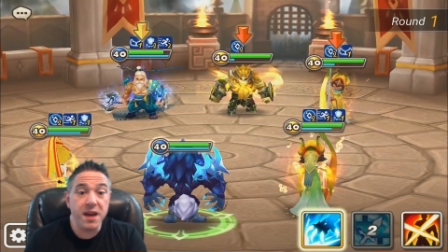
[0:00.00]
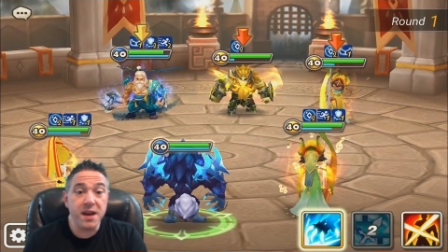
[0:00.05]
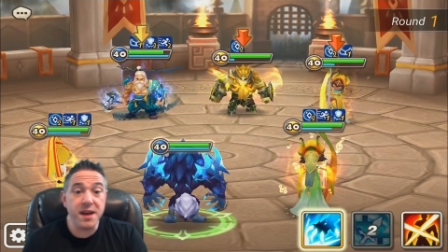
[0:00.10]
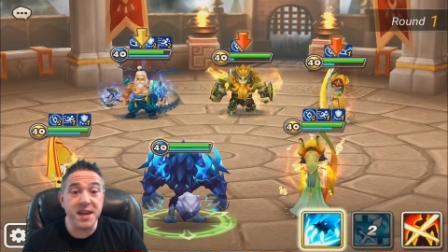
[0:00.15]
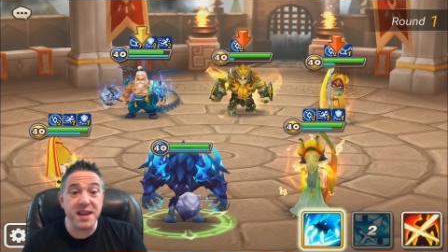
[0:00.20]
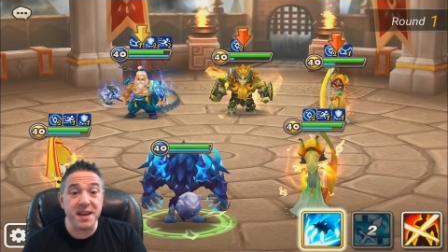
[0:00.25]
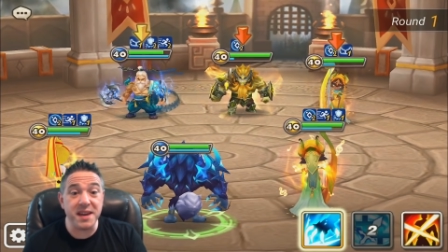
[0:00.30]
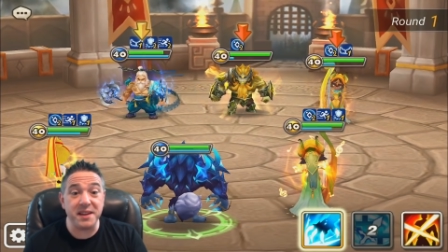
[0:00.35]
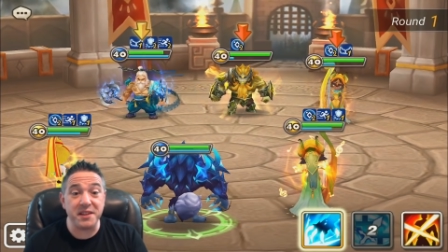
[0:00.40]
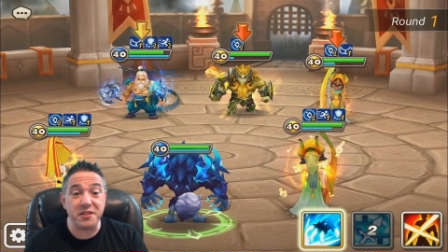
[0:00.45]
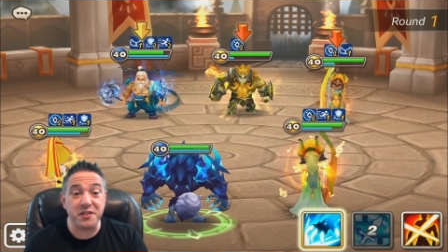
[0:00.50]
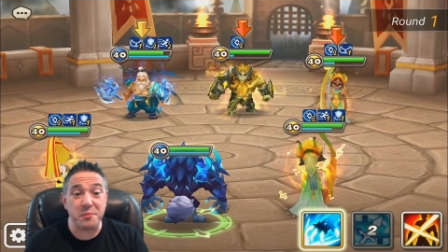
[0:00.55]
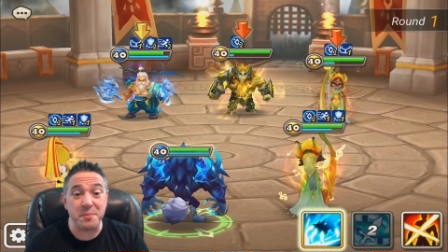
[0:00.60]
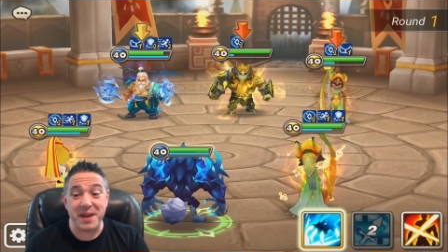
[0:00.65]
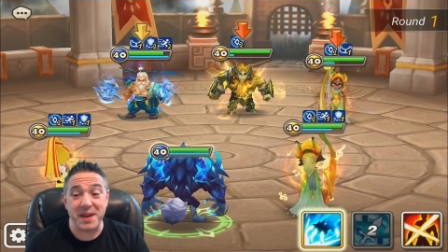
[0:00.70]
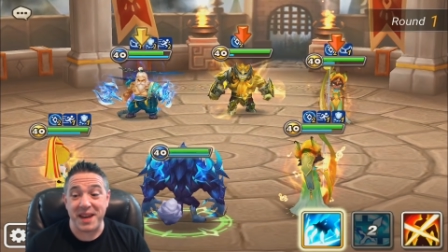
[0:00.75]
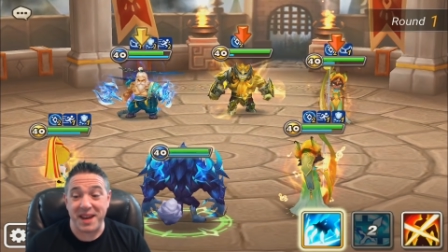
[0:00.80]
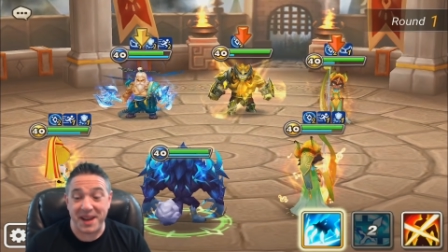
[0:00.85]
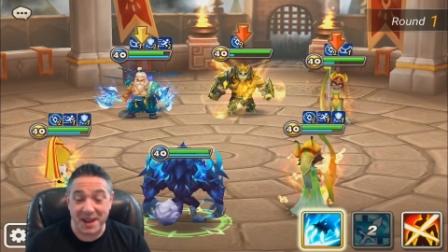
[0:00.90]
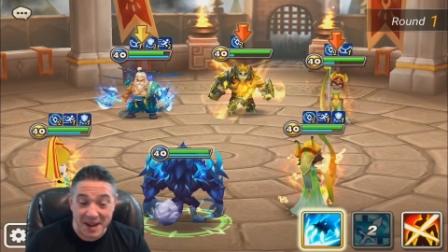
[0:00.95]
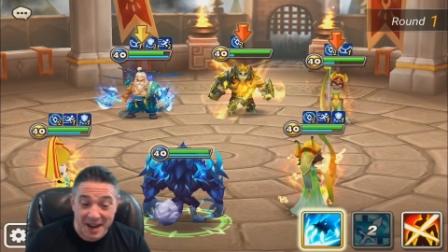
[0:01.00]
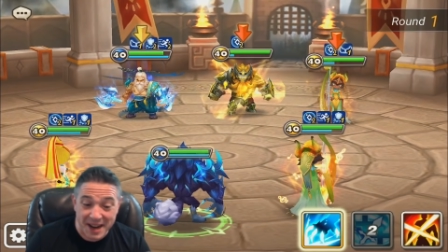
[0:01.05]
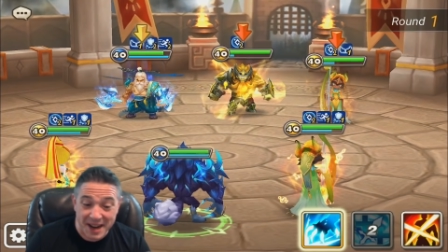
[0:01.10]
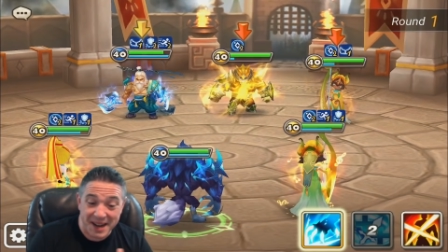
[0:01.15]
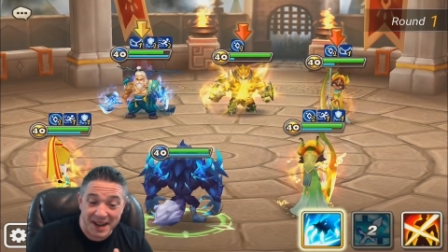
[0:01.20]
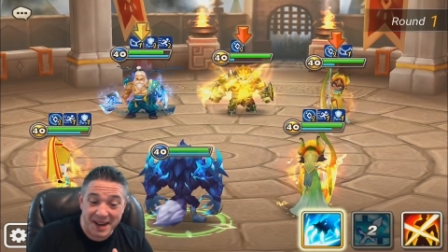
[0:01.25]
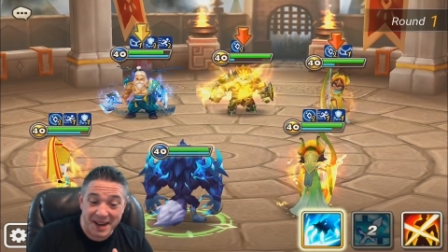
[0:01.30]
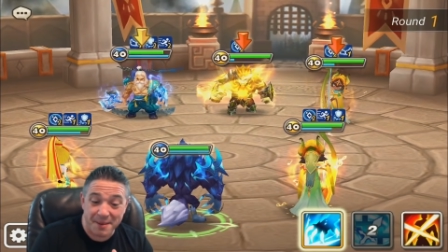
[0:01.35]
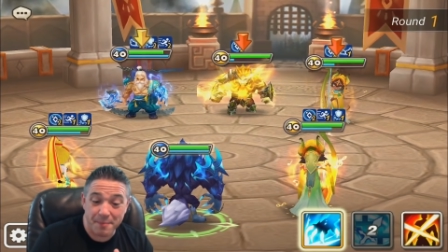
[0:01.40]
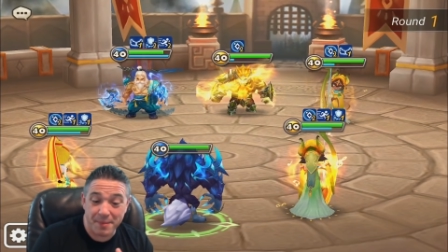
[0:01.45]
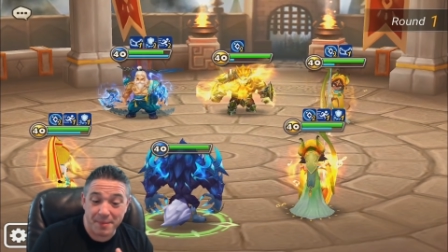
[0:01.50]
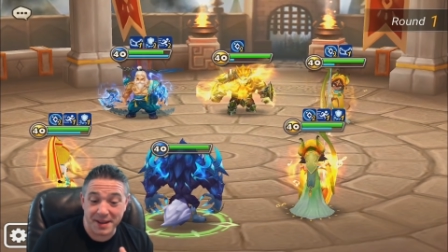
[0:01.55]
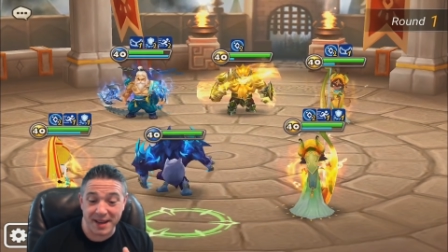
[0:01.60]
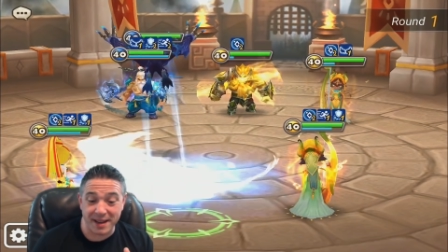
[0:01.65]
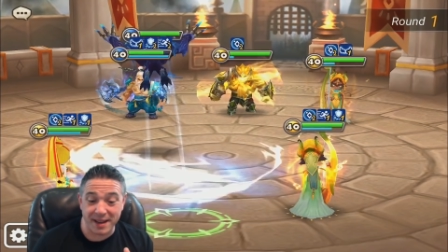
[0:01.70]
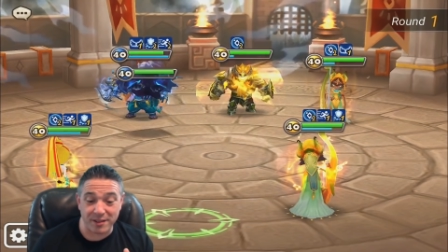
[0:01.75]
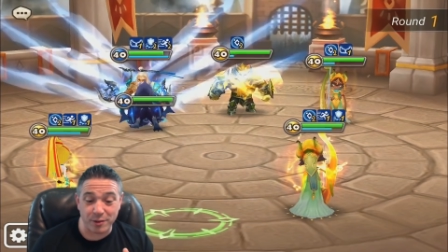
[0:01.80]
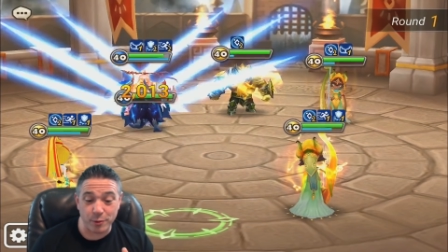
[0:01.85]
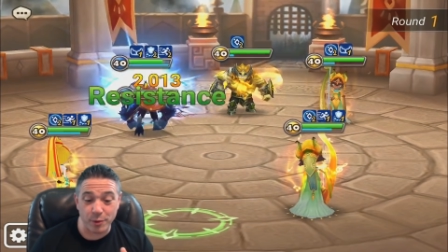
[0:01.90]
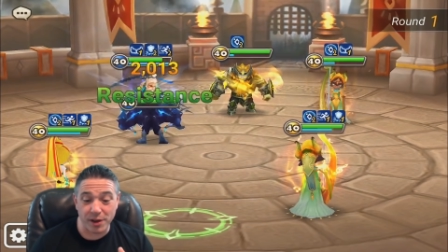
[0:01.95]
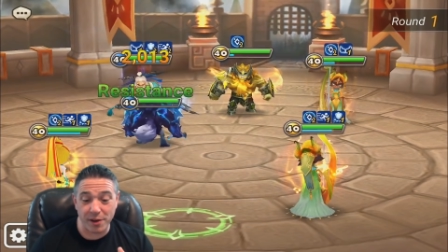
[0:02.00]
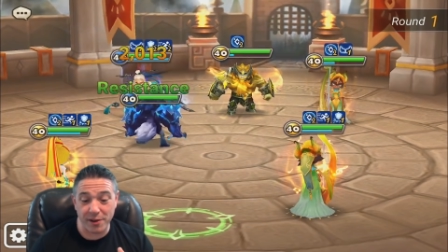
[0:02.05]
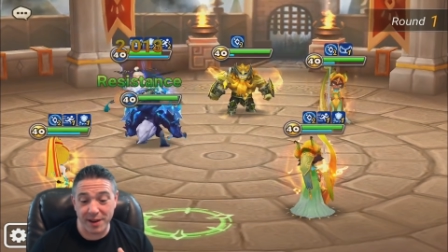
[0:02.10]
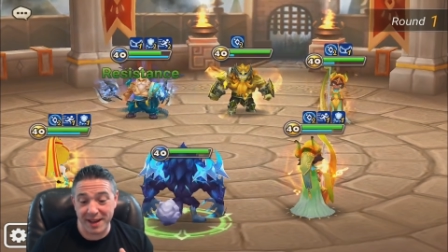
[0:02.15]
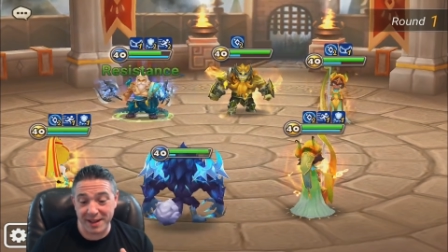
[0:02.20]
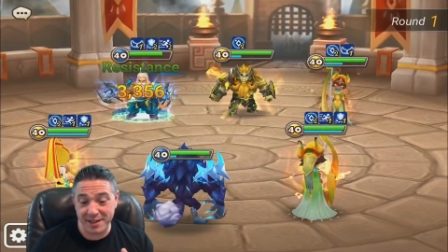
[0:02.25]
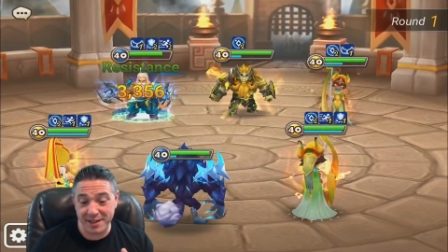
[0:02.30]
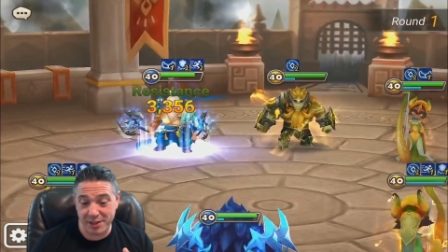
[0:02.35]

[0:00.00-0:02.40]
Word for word: He is me. Um, but yeah, so we'll go ahead